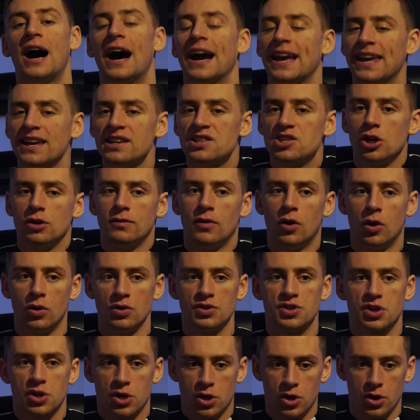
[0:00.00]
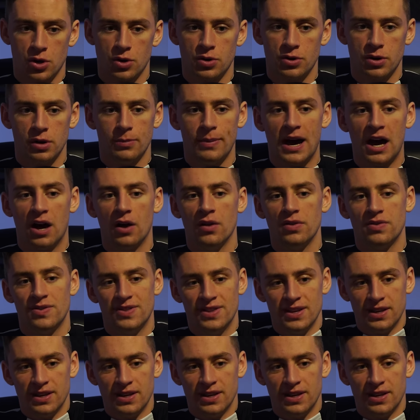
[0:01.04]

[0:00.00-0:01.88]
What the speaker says: I guess you have also heard about